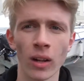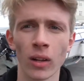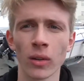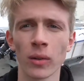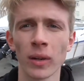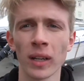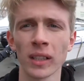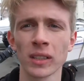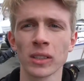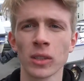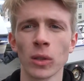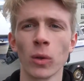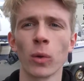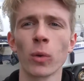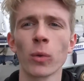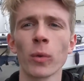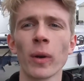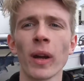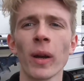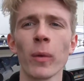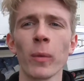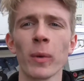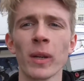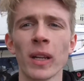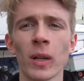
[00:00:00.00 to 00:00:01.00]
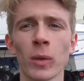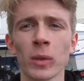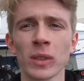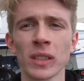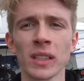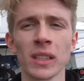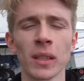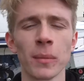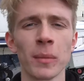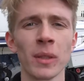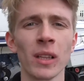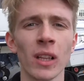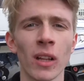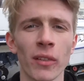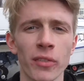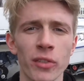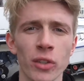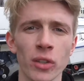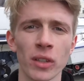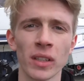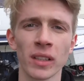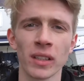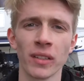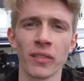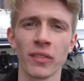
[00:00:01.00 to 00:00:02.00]
Alright, so right when I was in the middle of
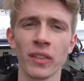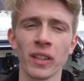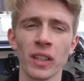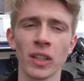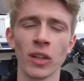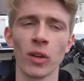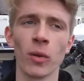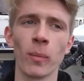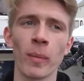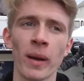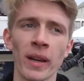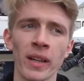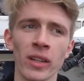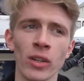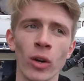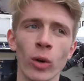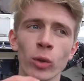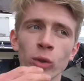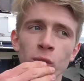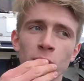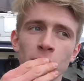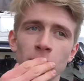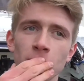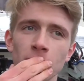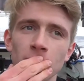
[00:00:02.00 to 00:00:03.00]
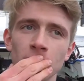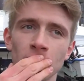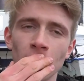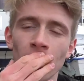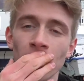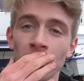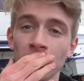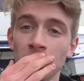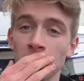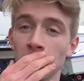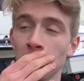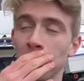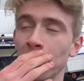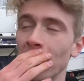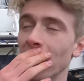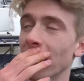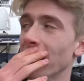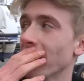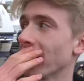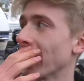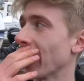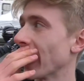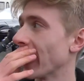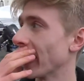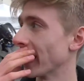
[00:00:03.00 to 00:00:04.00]
shooting the video, my nose started to bleed
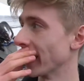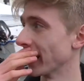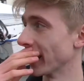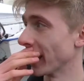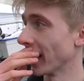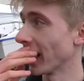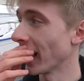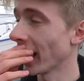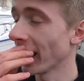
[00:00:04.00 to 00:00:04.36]
again.